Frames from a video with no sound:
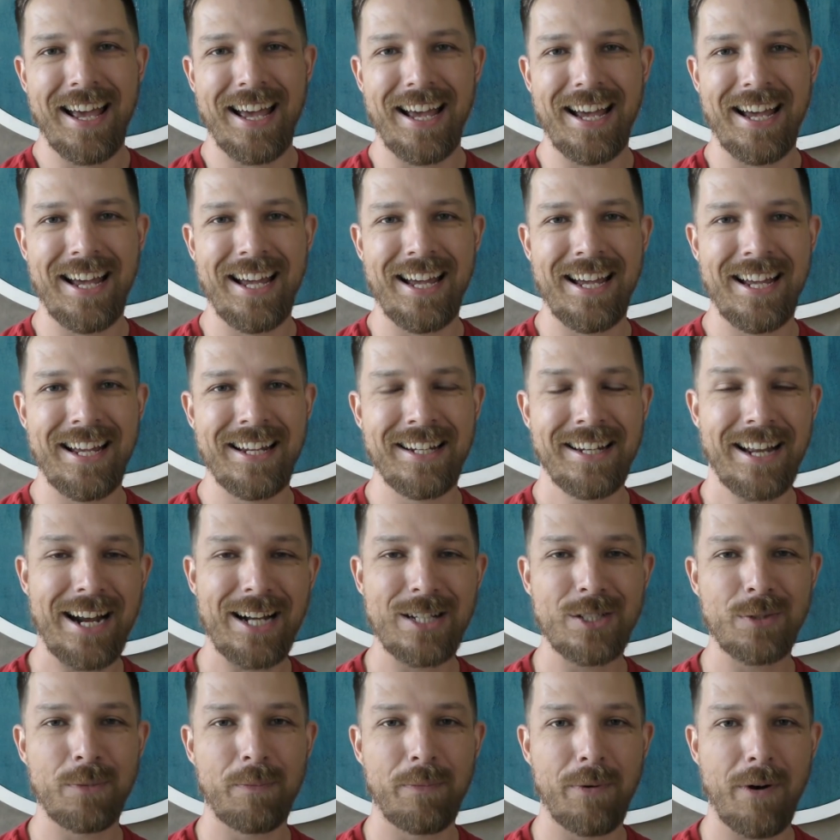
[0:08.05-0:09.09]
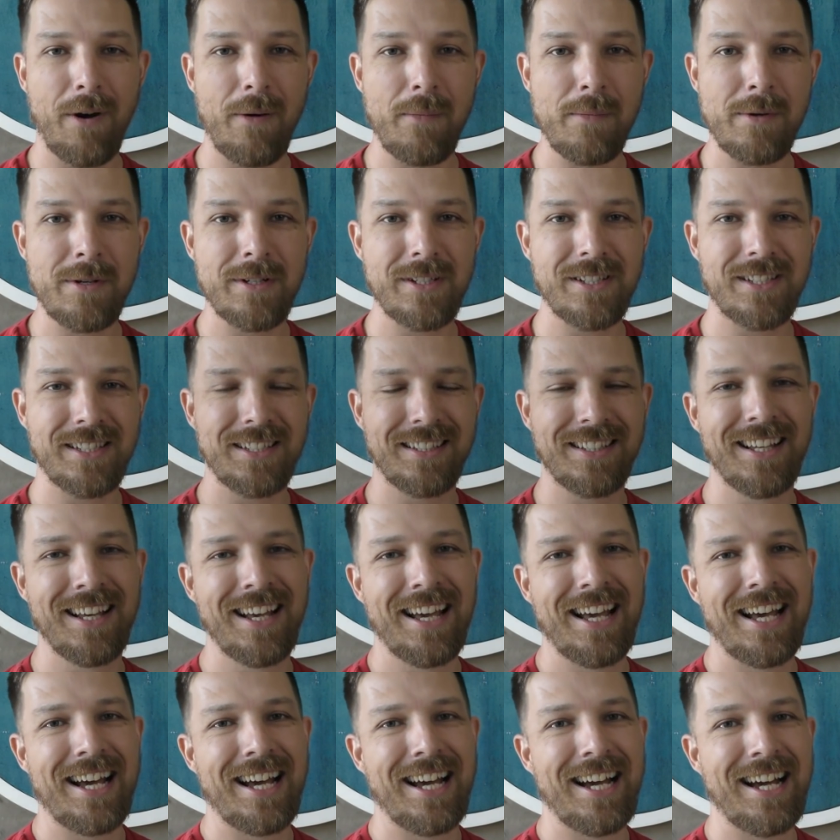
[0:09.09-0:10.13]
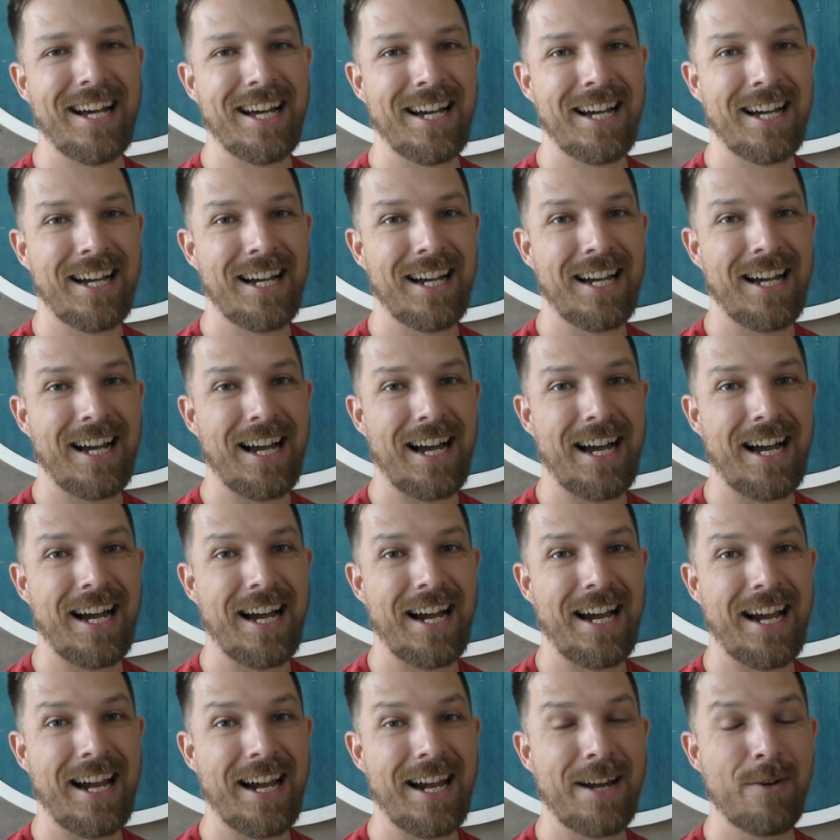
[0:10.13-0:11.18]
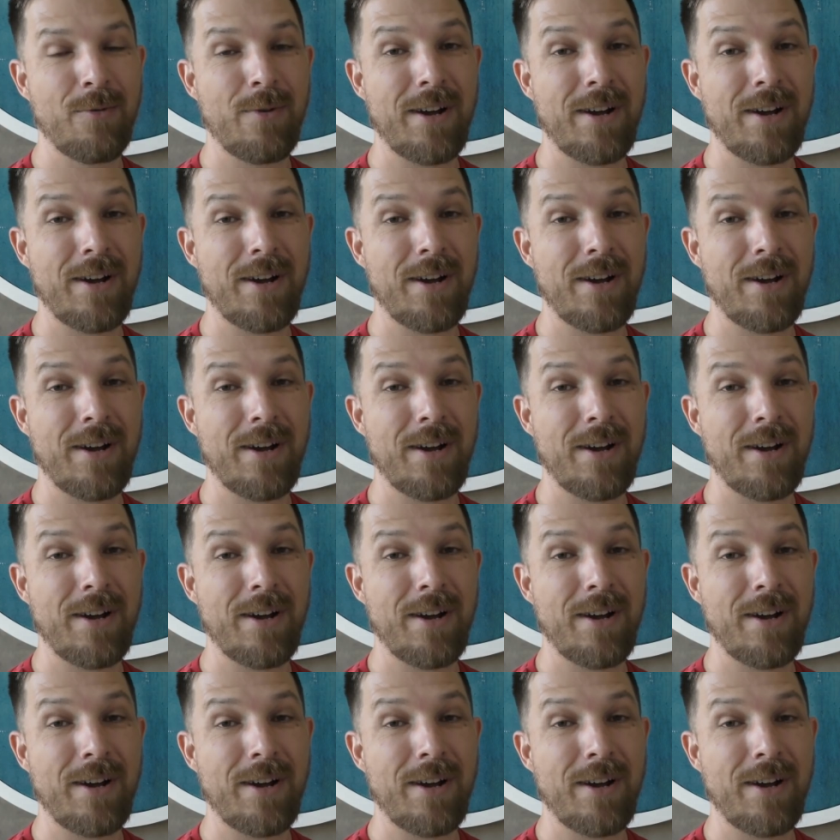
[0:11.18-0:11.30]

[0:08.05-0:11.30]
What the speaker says: And as promised, I